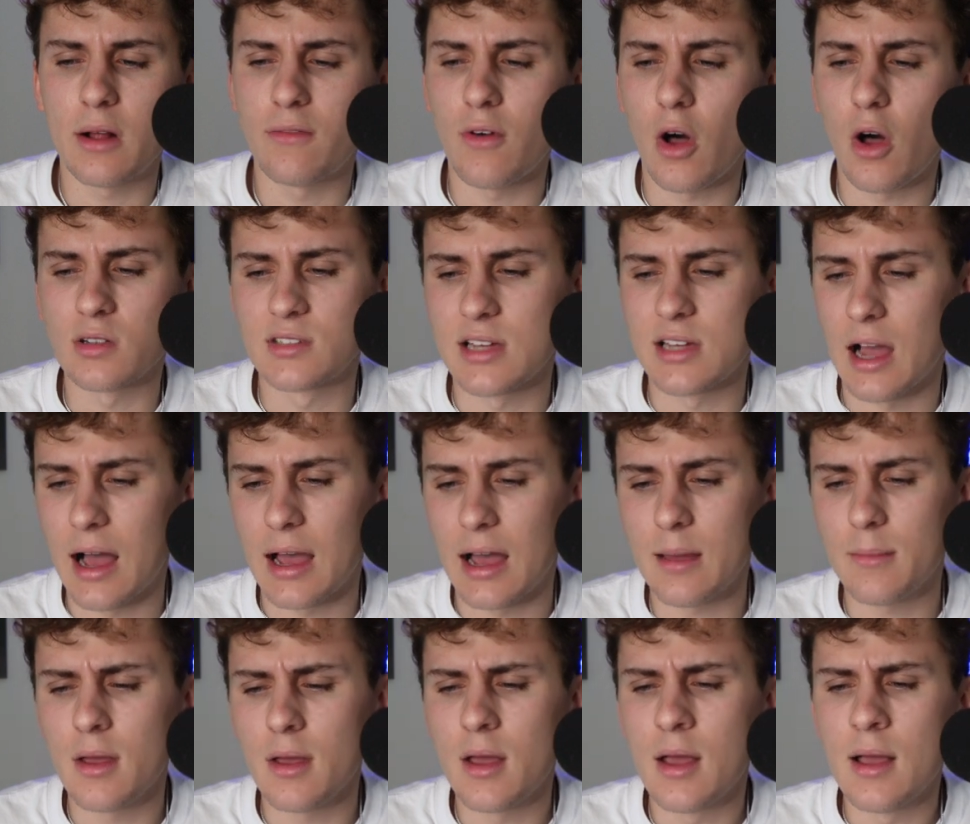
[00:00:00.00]
of all
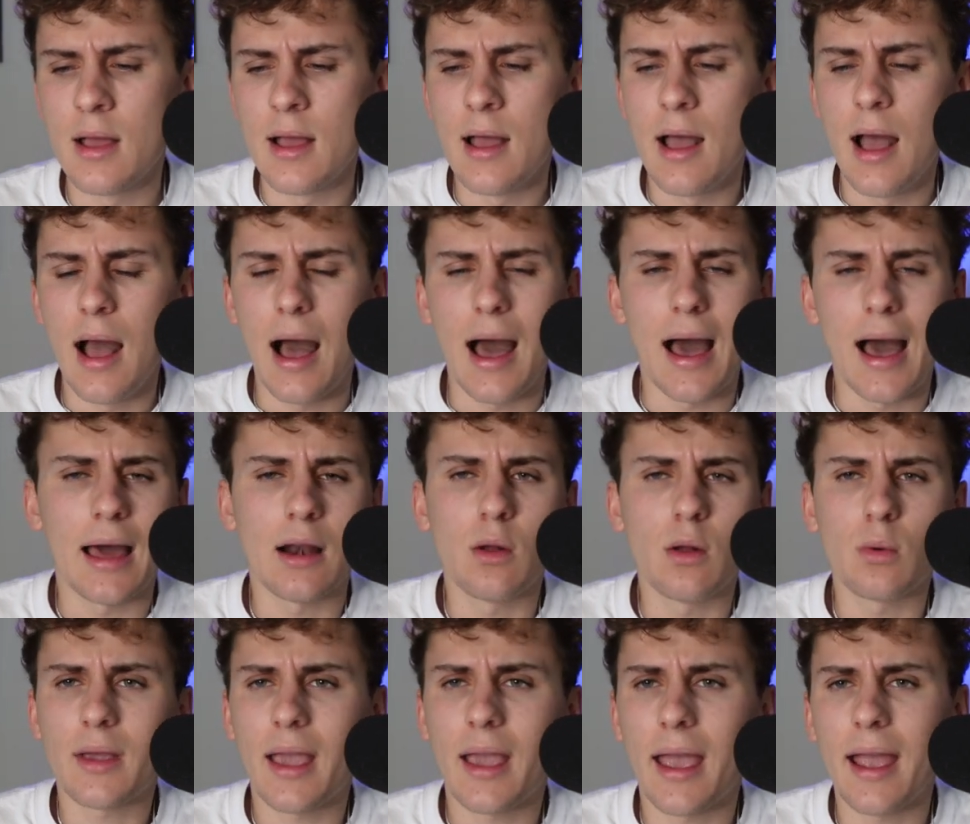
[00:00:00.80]
time, I
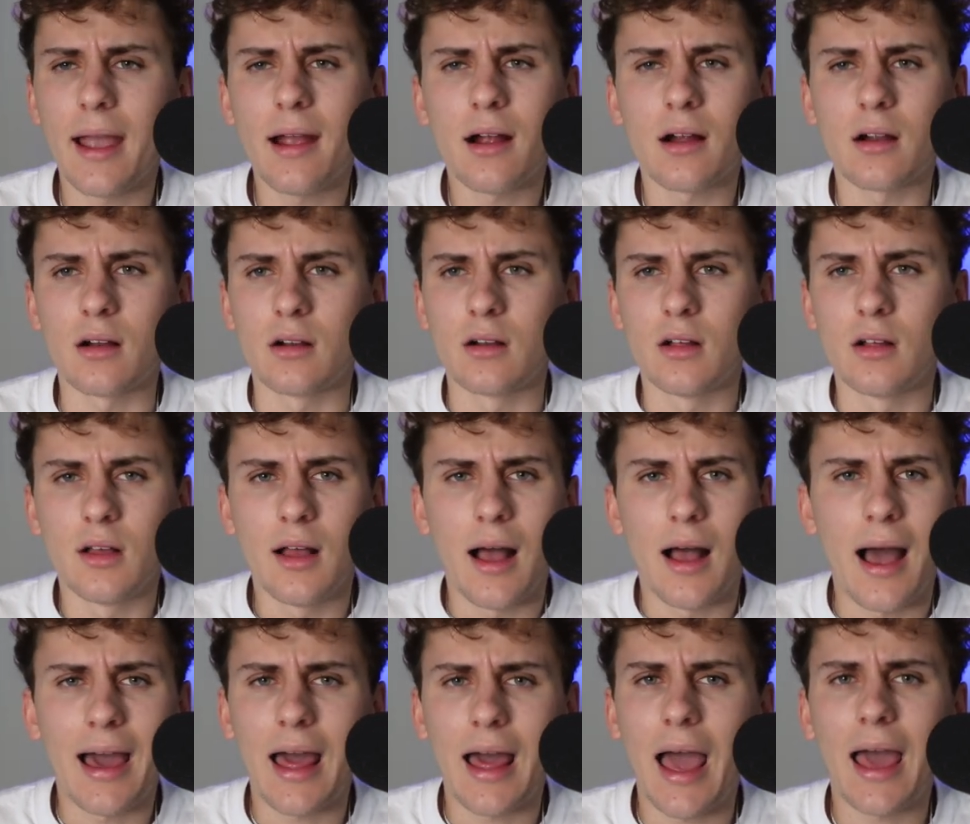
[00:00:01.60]
don't care.
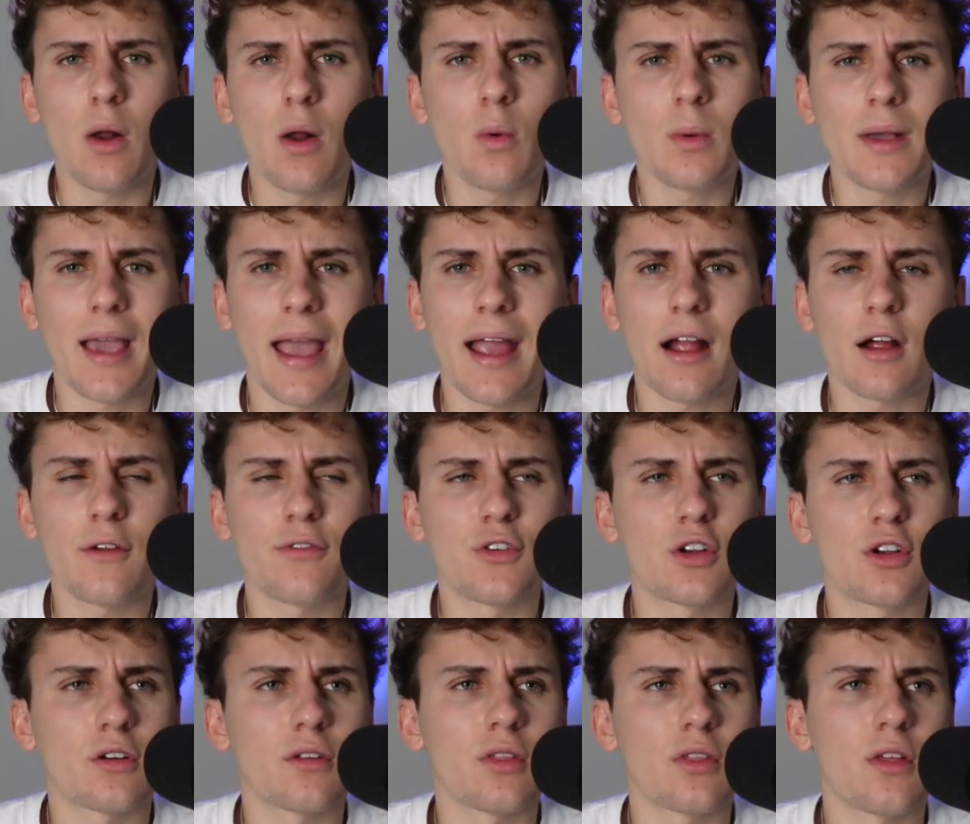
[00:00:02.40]
I don't care
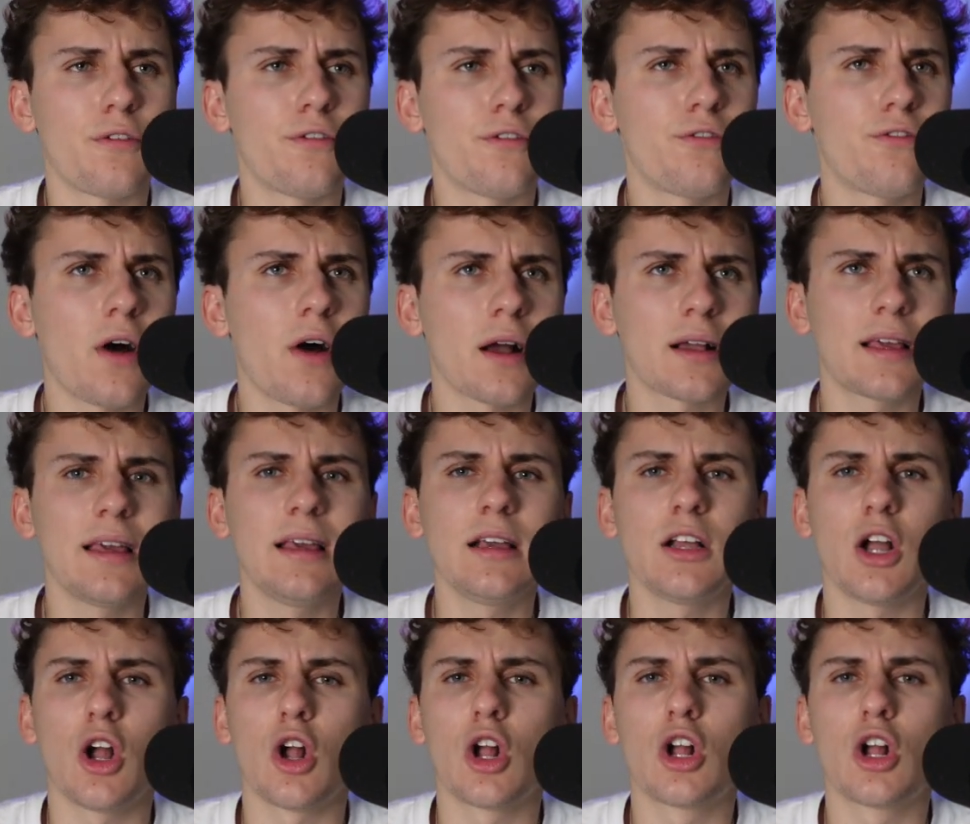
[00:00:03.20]
if you're the
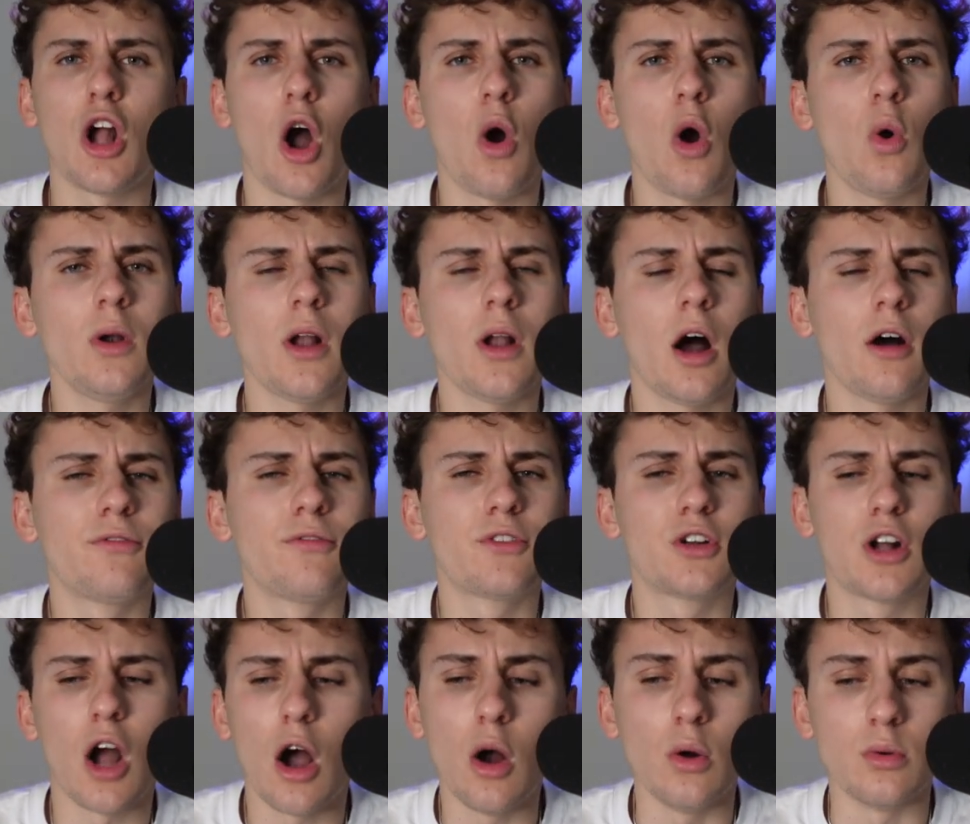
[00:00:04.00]
fucking GOAT
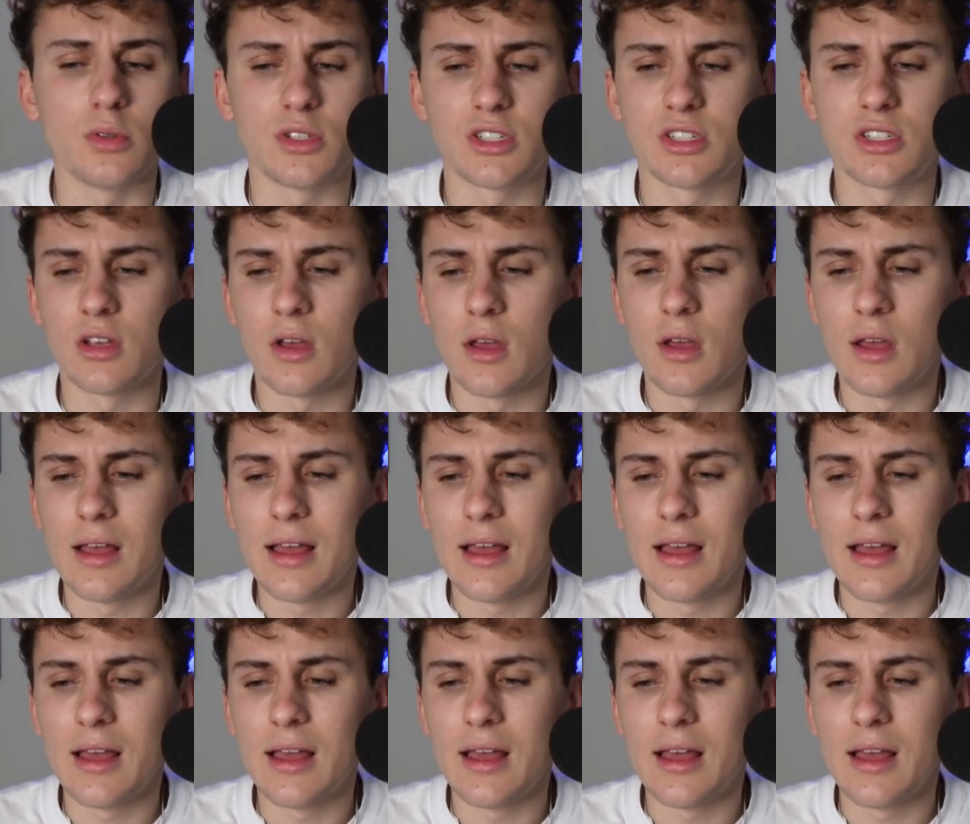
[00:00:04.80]
of GOATs.